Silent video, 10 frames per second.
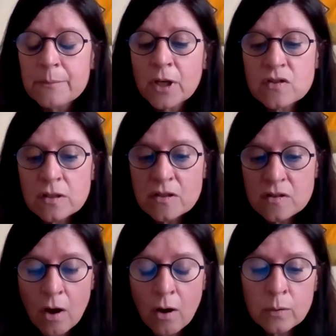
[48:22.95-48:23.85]
because the
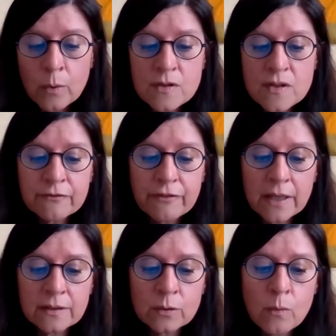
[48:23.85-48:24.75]
song was in
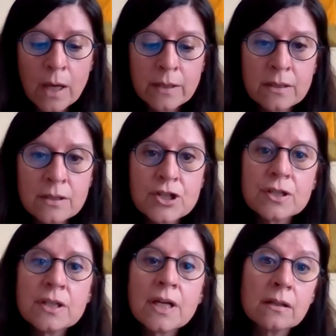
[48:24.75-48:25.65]
fact the one
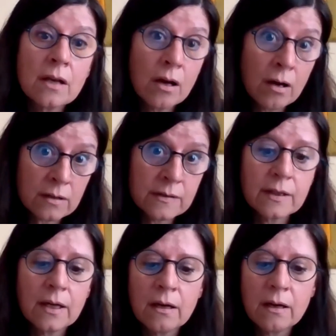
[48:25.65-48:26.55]
she had heard
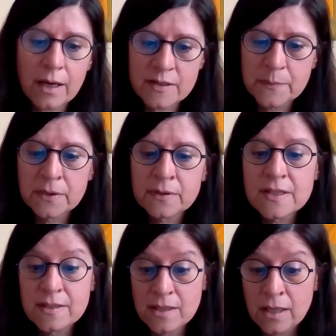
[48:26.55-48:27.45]
her
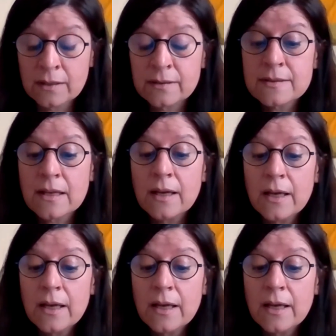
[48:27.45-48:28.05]
husband sings